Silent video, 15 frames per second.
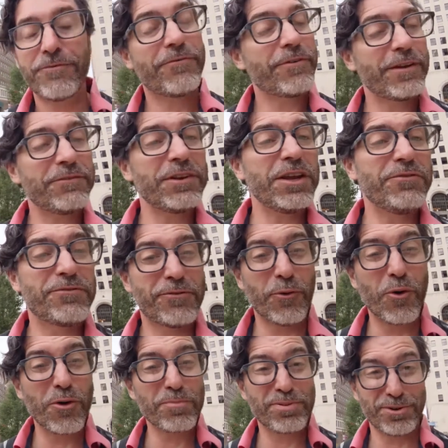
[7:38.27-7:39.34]

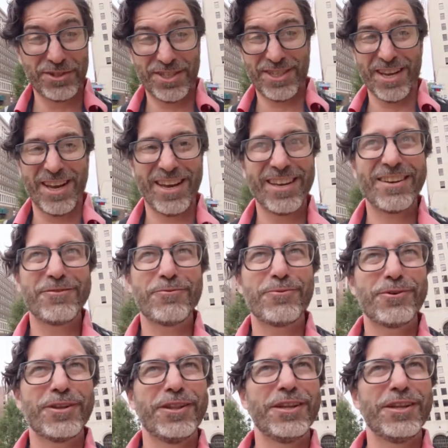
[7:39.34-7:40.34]
Fifty-four percent would